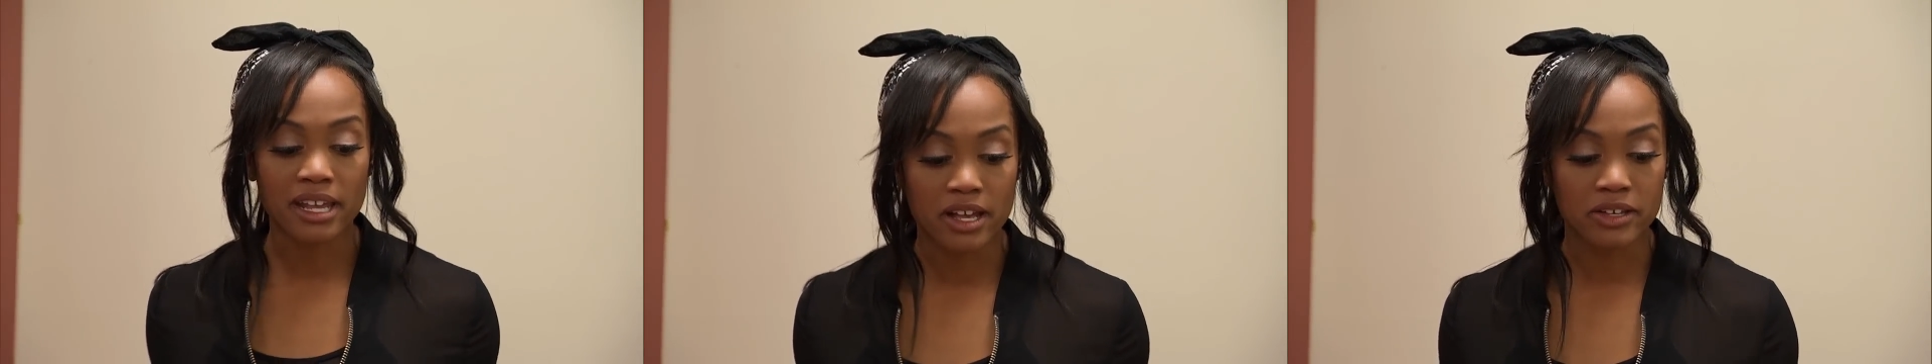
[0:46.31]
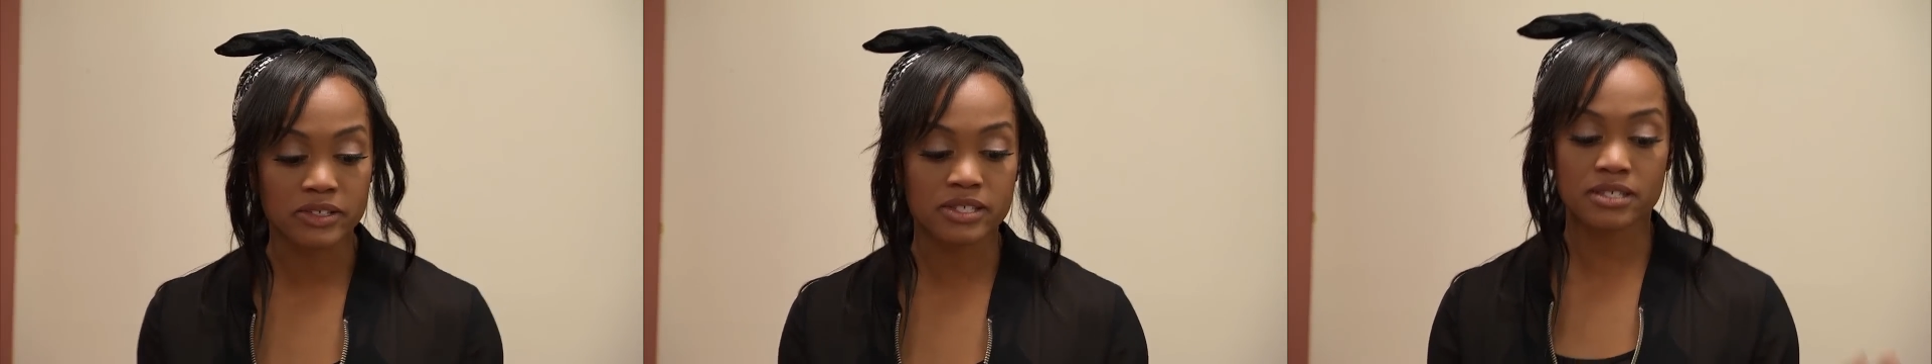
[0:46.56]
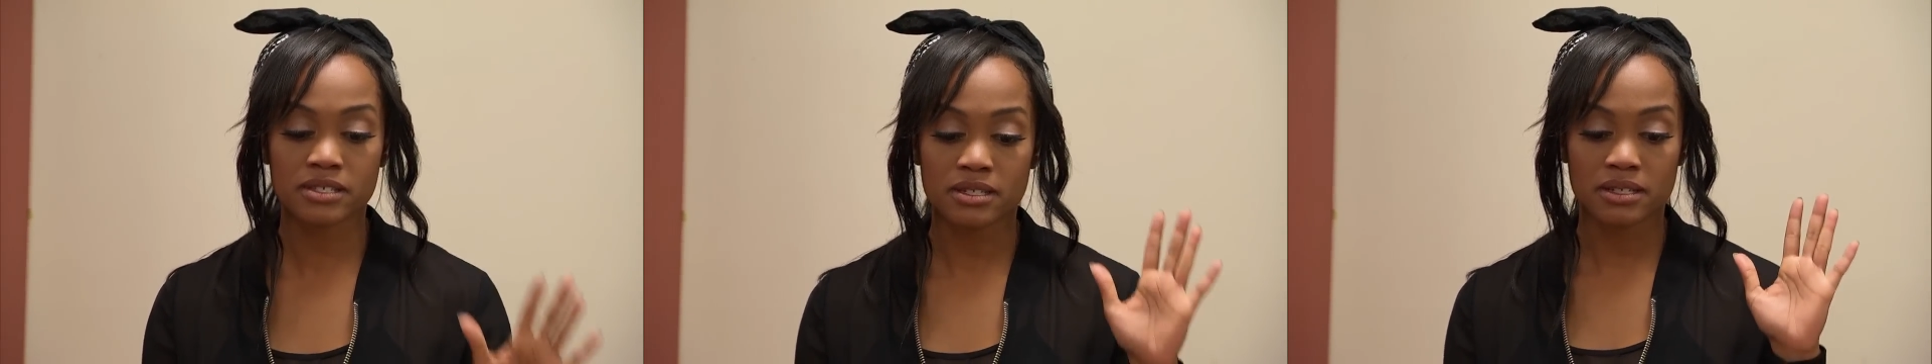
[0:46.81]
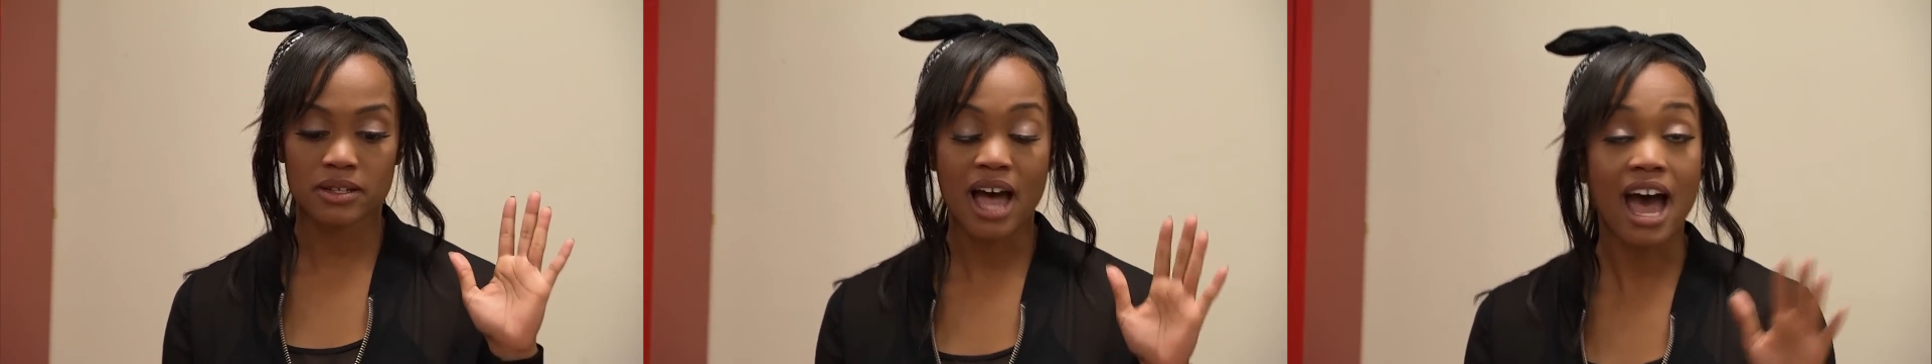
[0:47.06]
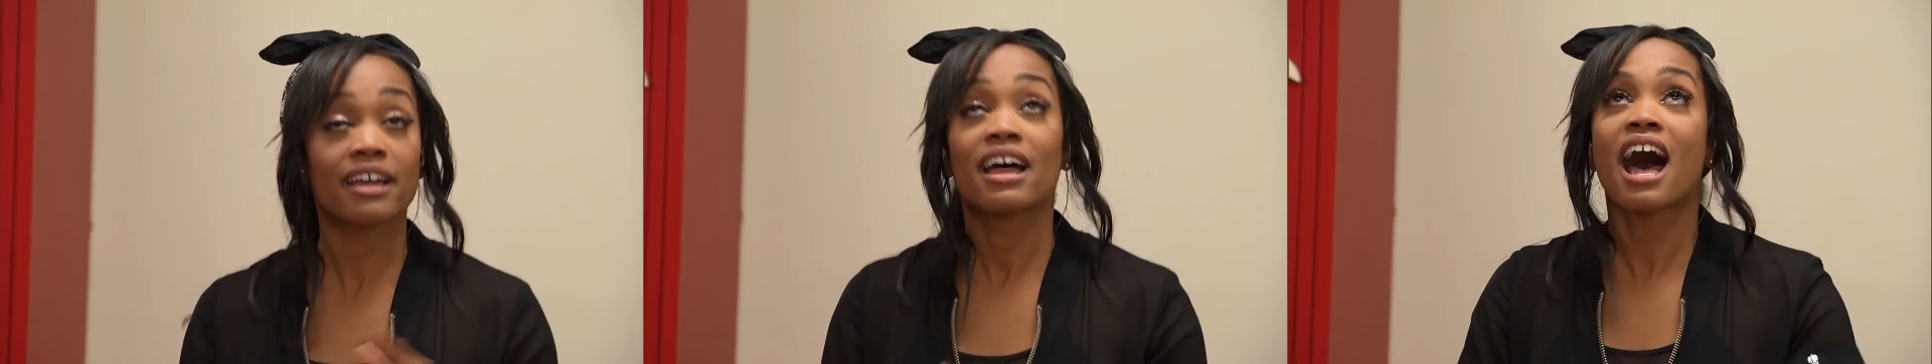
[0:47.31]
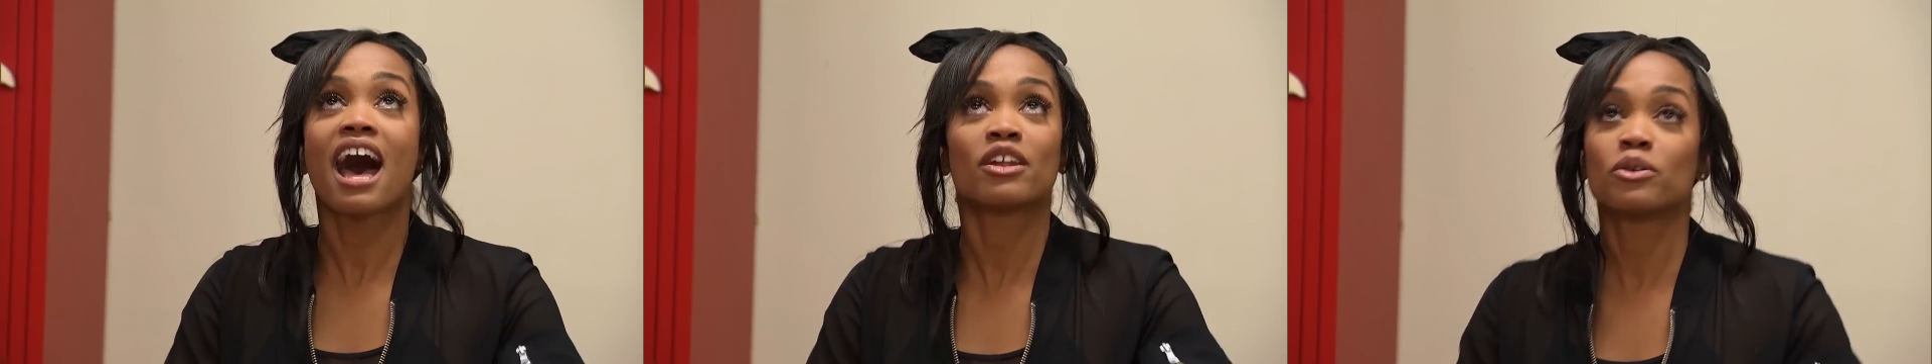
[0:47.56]
else, I,
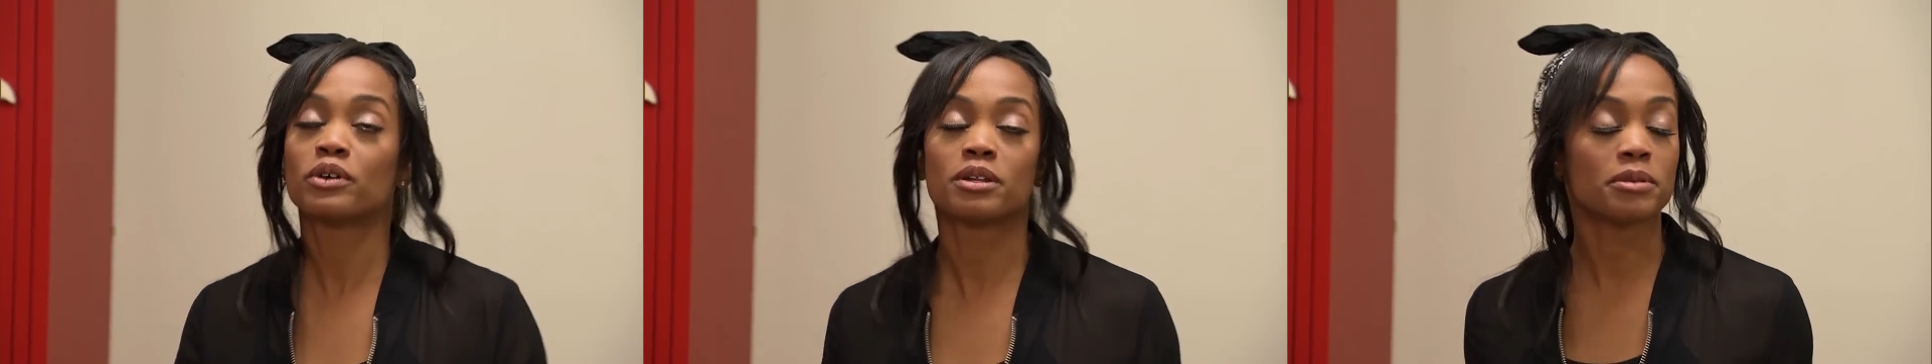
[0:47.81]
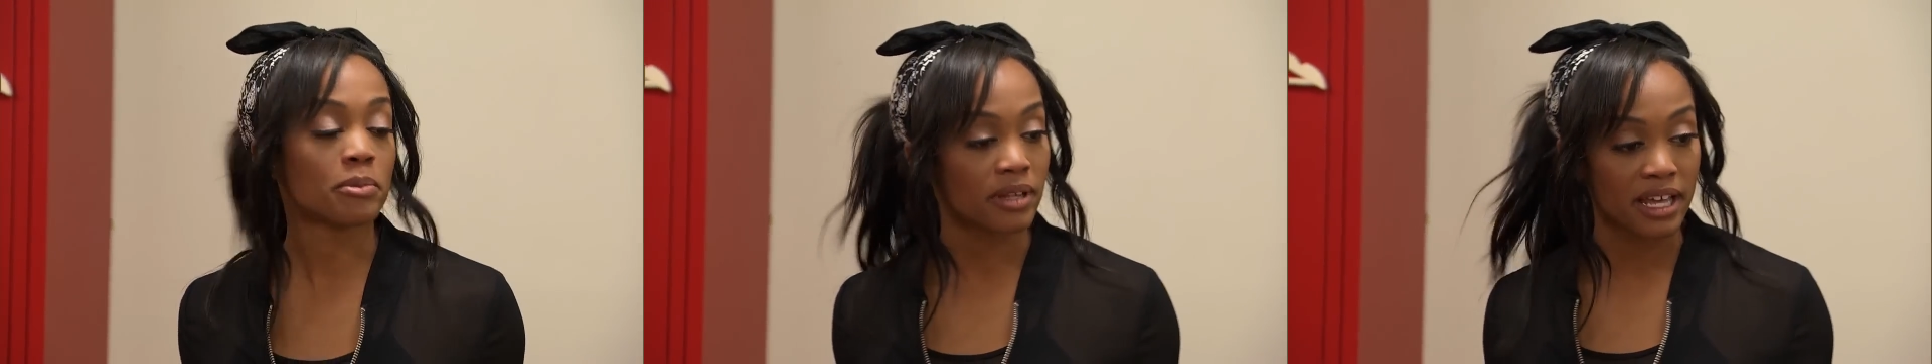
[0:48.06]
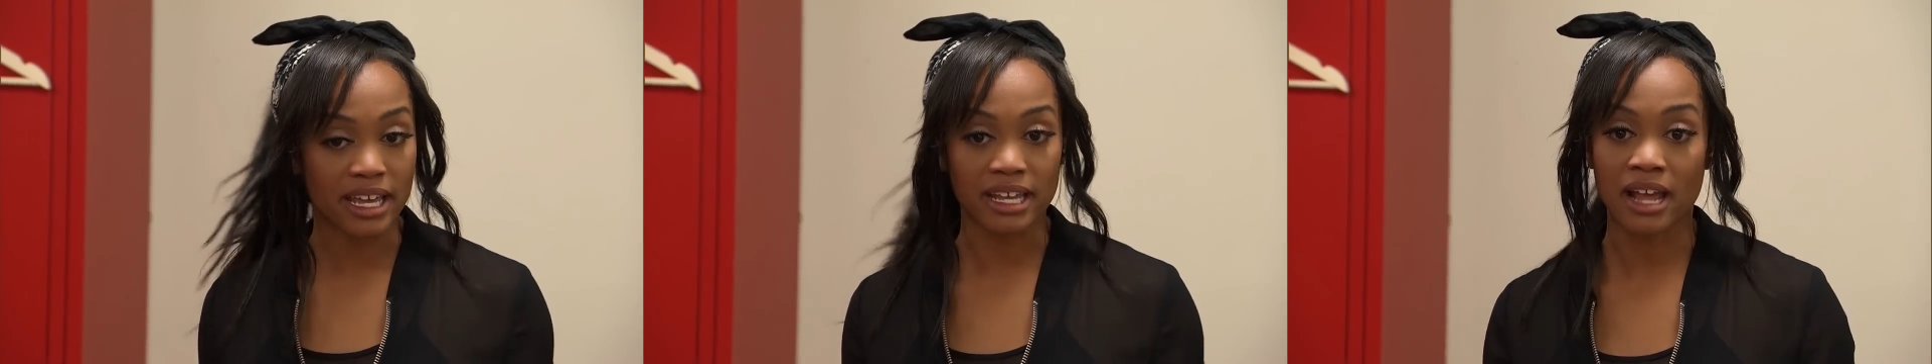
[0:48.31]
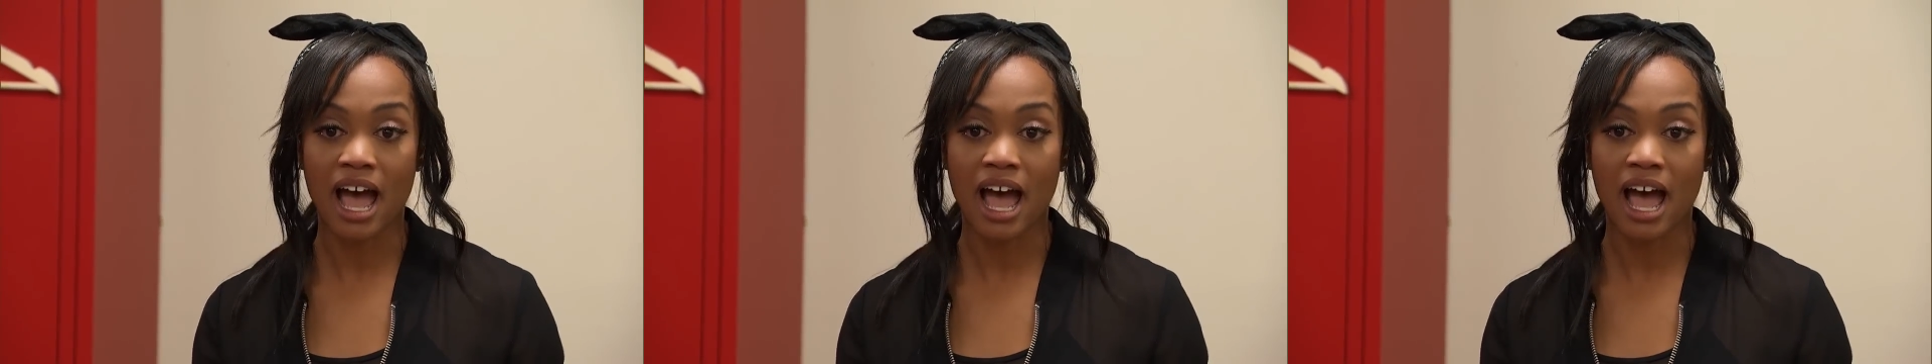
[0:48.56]
I don't want to be played.